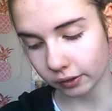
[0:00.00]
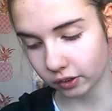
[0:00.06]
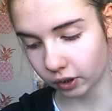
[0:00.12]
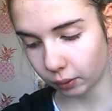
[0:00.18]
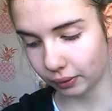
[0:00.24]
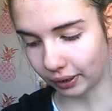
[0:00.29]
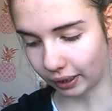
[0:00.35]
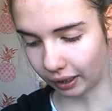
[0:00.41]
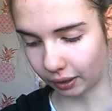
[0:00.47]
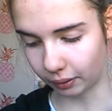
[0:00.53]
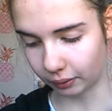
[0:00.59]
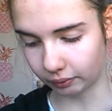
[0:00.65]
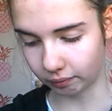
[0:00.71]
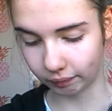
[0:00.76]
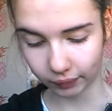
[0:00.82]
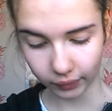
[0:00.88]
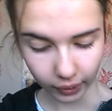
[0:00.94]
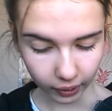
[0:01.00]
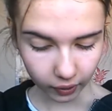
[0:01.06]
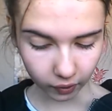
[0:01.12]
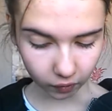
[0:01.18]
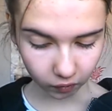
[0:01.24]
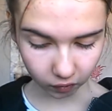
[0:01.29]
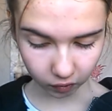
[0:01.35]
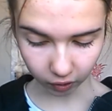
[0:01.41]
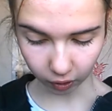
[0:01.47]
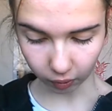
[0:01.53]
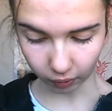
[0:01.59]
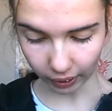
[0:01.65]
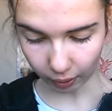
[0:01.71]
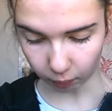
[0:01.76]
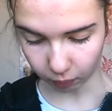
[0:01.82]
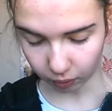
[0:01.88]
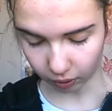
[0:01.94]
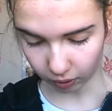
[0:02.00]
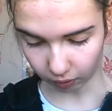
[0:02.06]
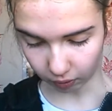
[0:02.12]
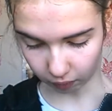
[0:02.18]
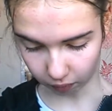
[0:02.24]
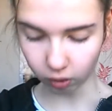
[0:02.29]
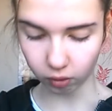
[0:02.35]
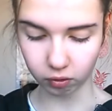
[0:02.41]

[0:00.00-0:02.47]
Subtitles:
So yeah, so out of